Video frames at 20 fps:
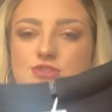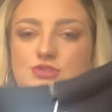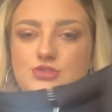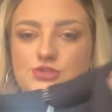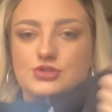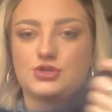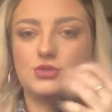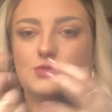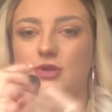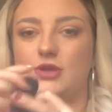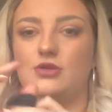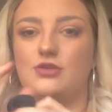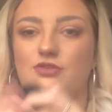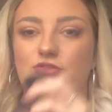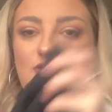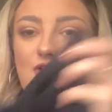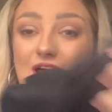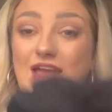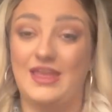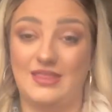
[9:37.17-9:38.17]
is just going to be good
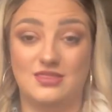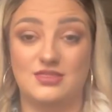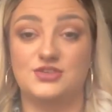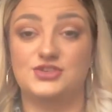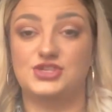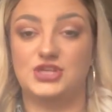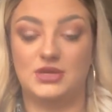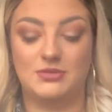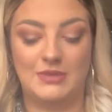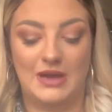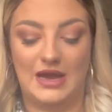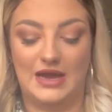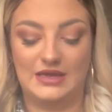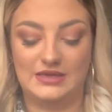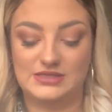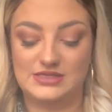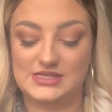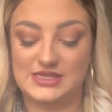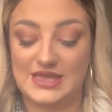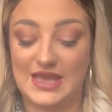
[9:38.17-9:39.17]
for in the gym
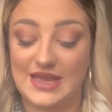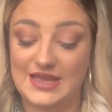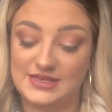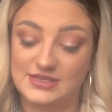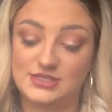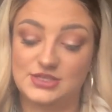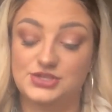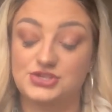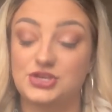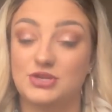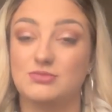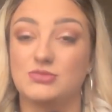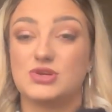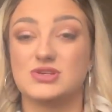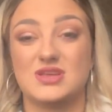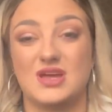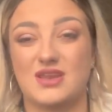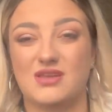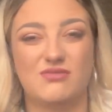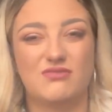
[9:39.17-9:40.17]
and get into the gym
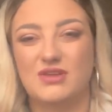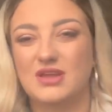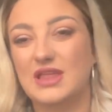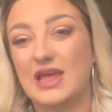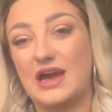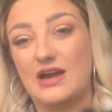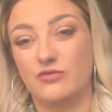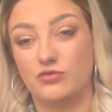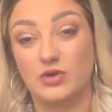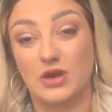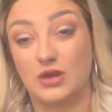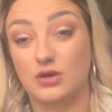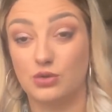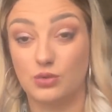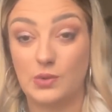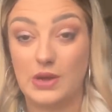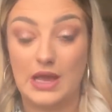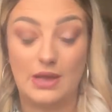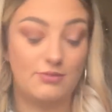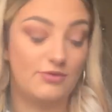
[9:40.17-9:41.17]
because I didn't really have one I
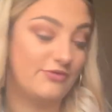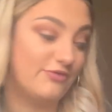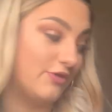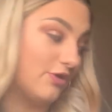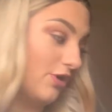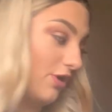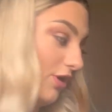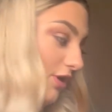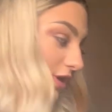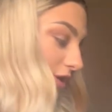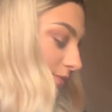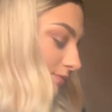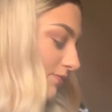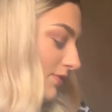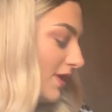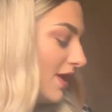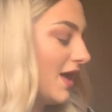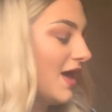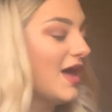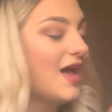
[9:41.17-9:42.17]
could wear before.
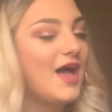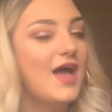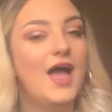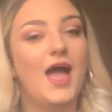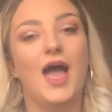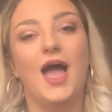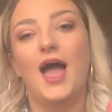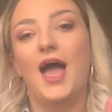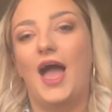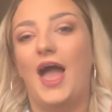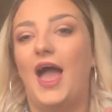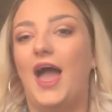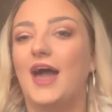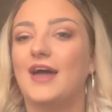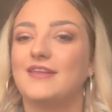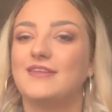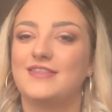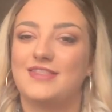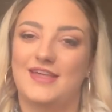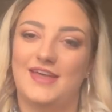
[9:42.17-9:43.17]

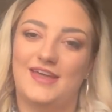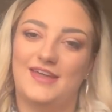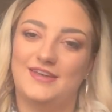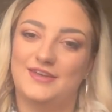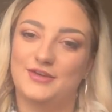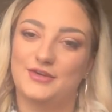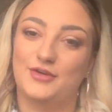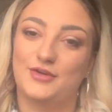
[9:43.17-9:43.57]
And then